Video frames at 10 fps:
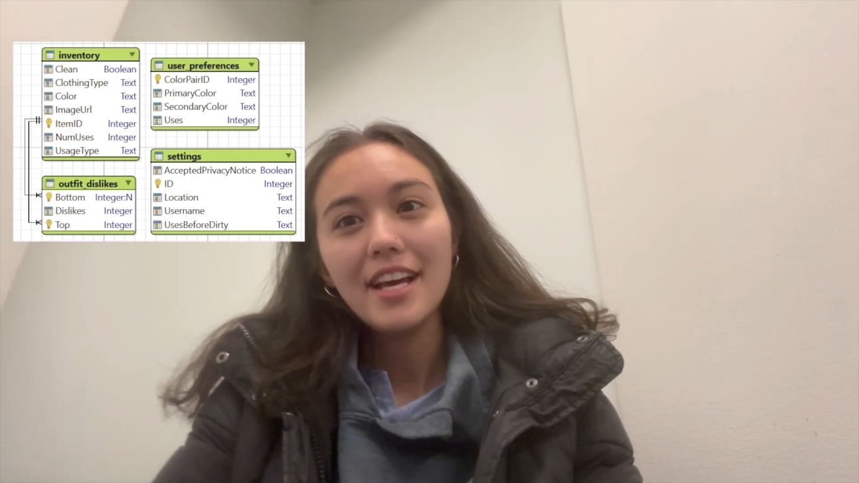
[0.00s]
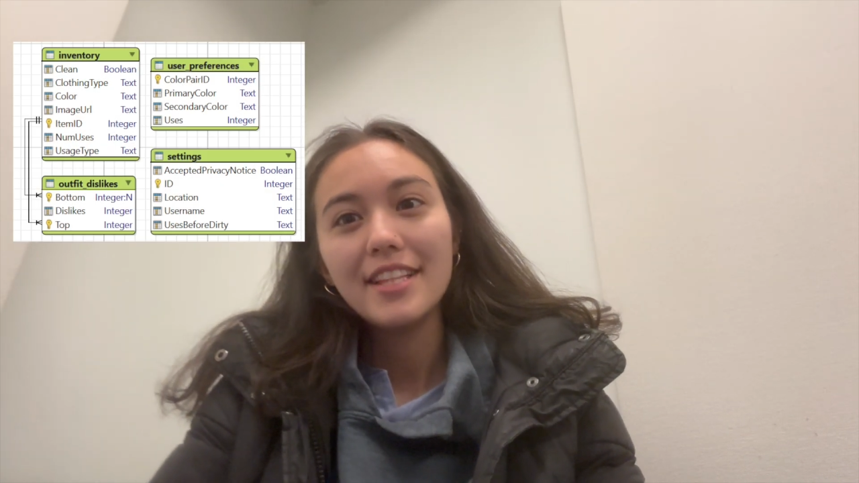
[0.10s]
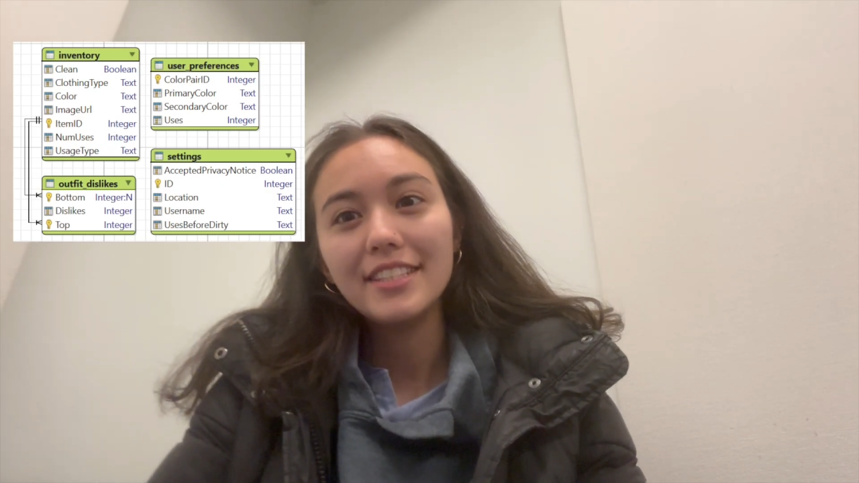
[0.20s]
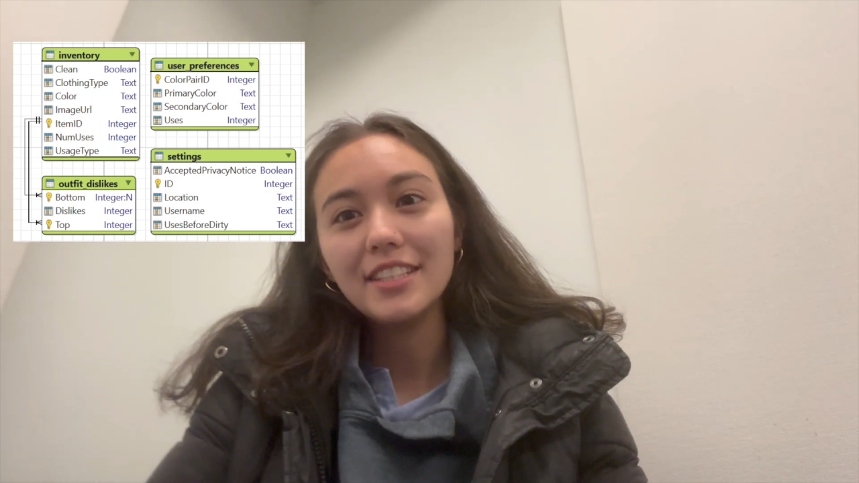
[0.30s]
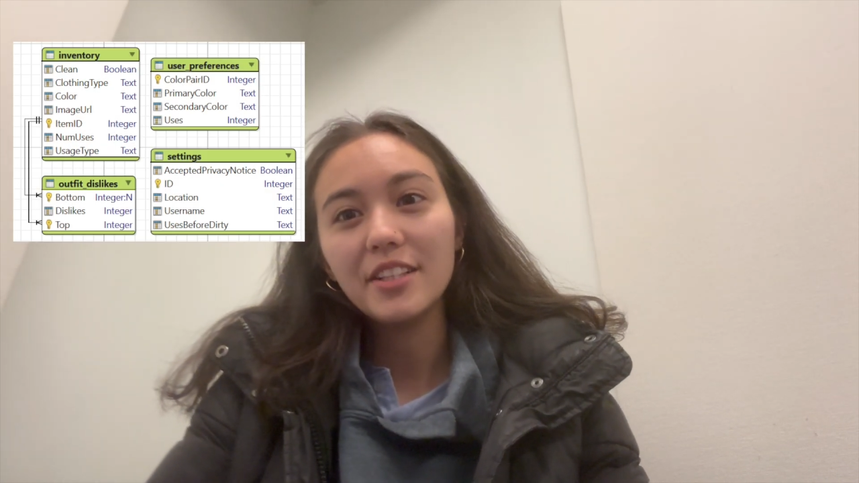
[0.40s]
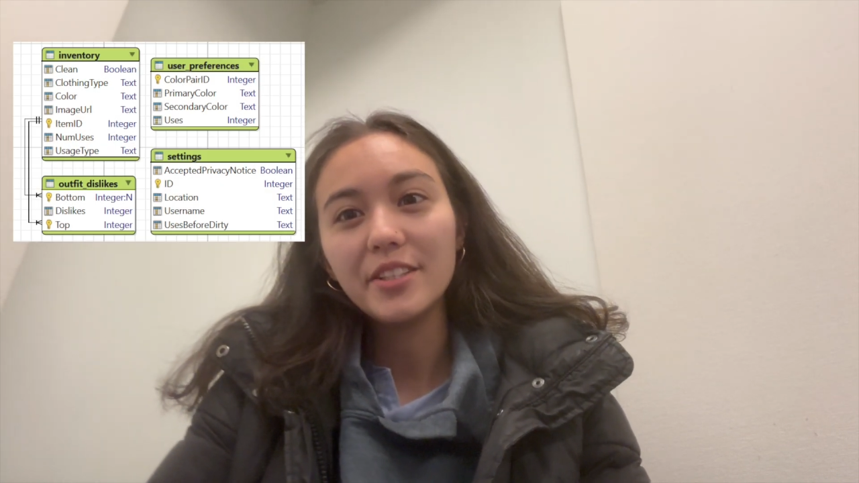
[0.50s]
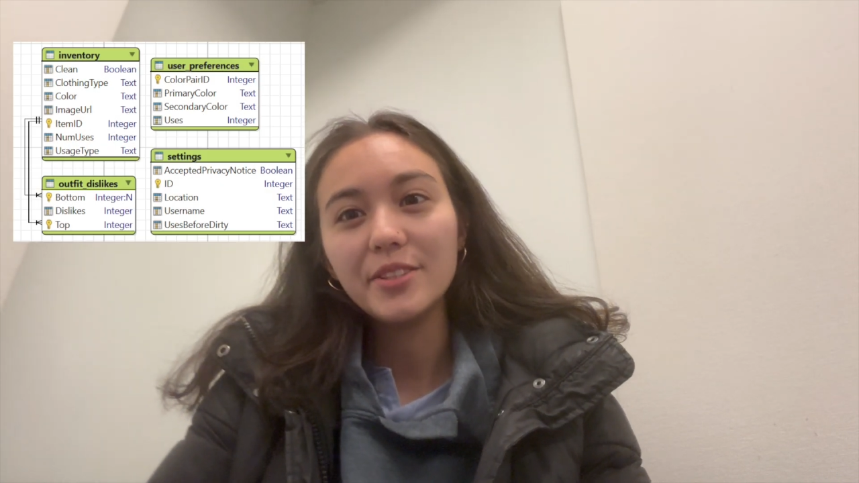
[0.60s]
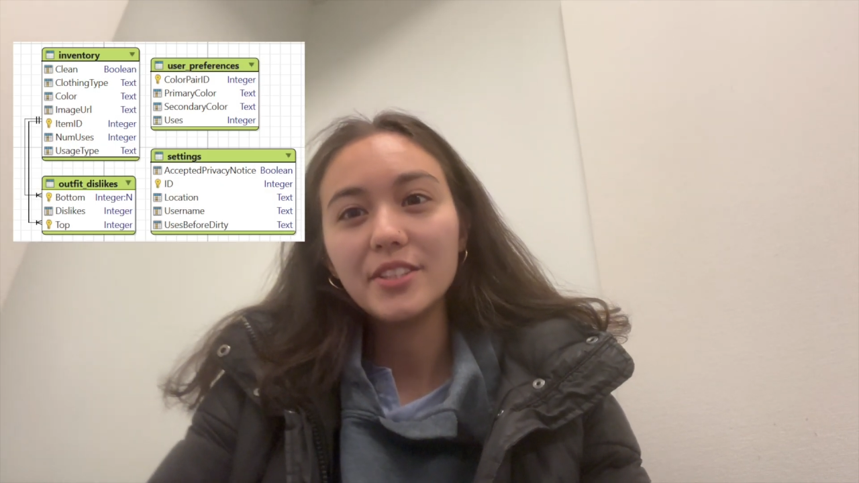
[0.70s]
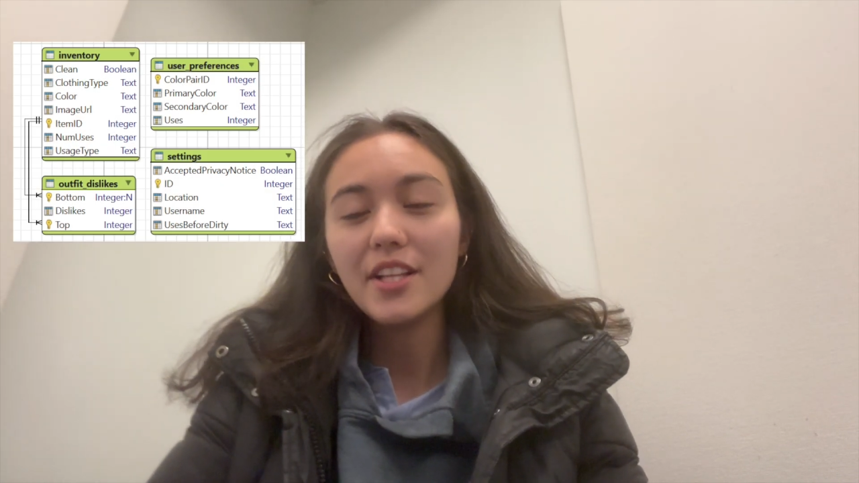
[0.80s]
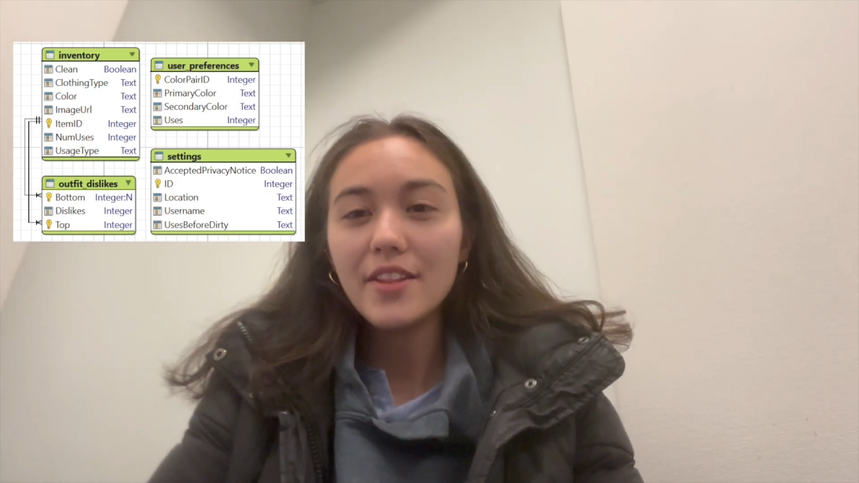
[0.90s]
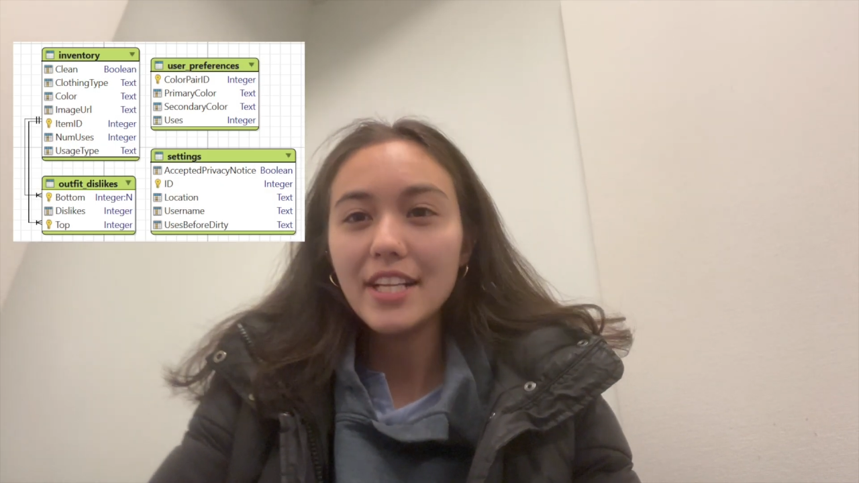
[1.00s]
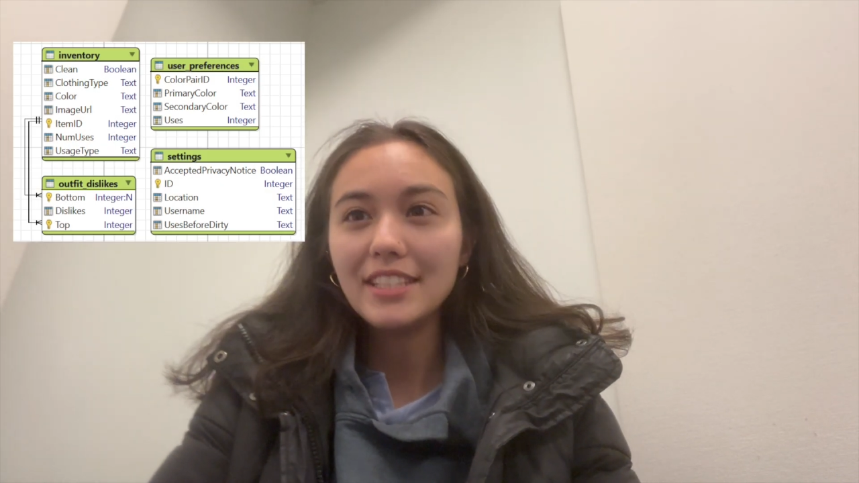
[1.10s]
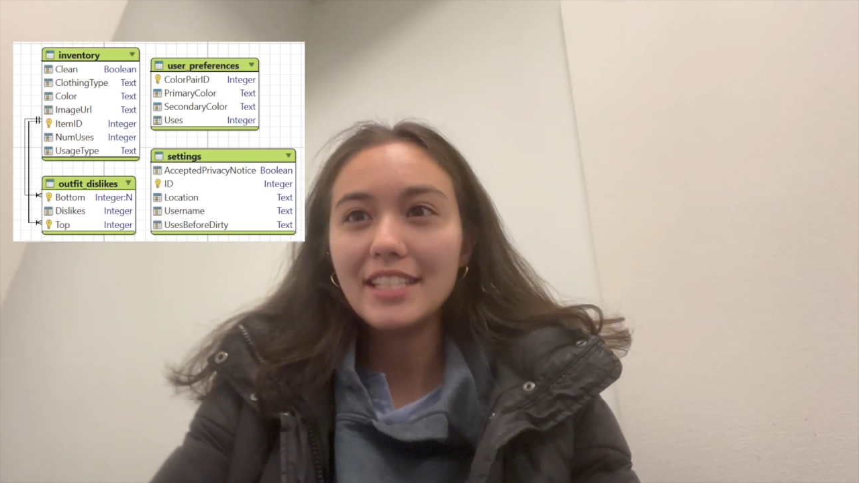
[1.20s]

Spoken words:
This includes clothing